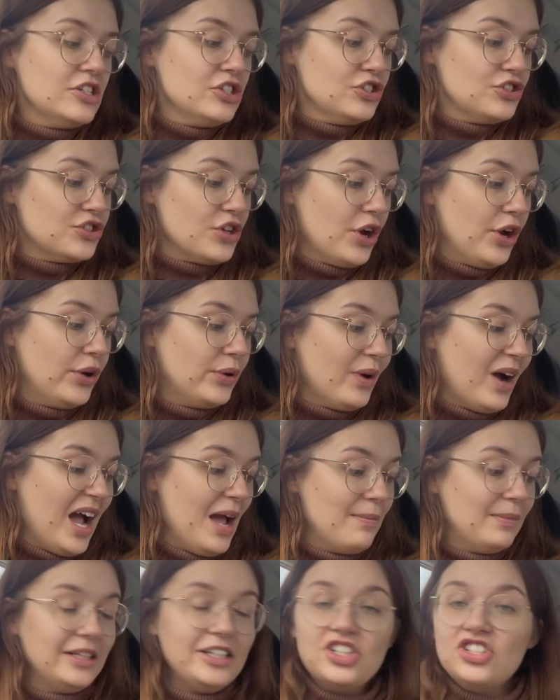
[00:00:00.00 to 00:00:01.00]
so
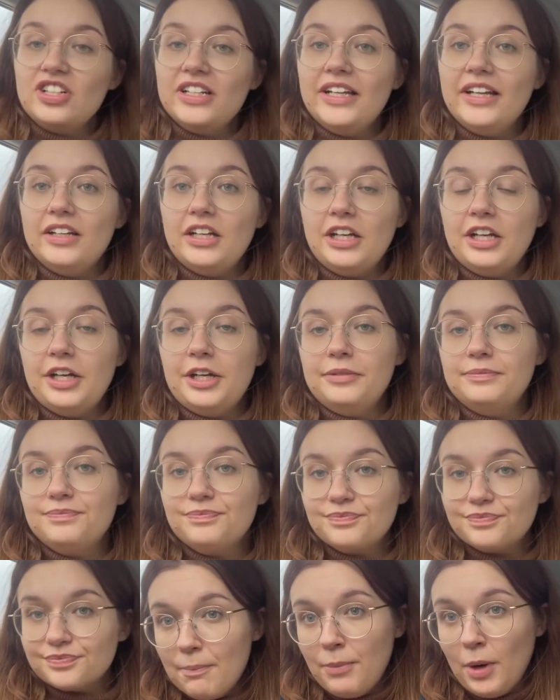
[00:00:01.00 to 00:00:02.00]
I'm literally gonna
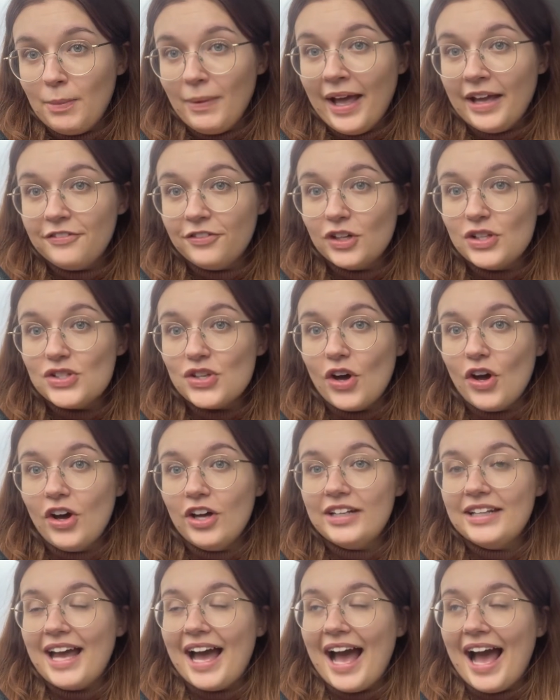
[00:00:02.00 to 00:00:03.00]
pop my headphones
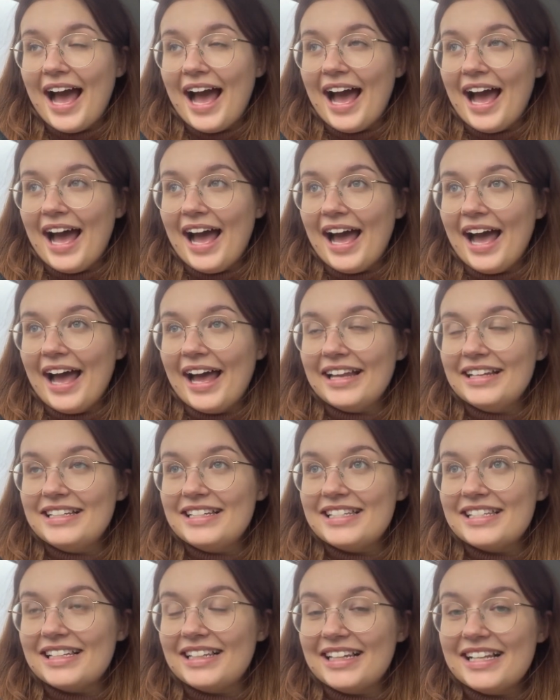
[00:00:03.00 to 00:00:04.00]
on
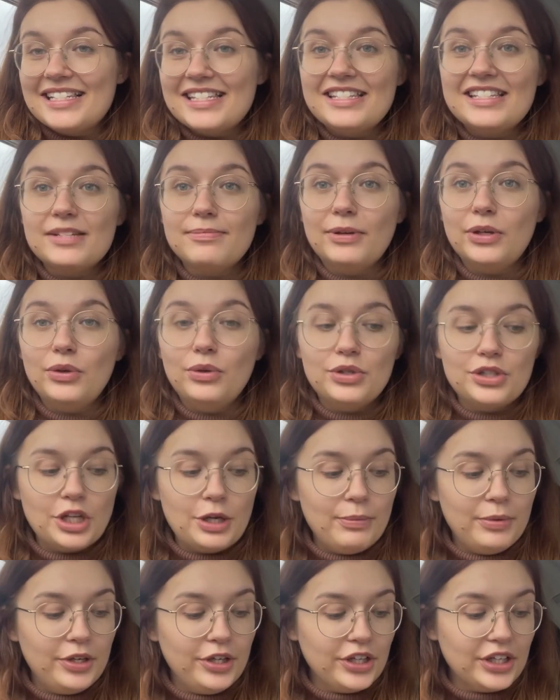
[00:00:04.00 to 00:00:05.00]
and listen to my
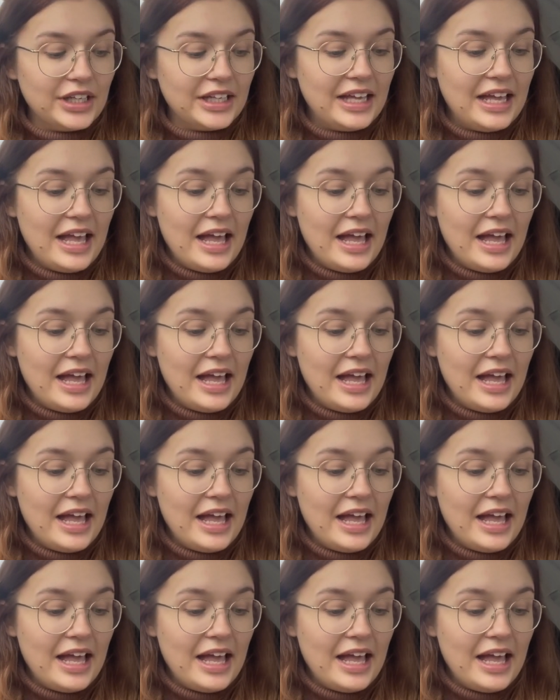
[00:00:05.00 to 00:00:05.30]
audiobook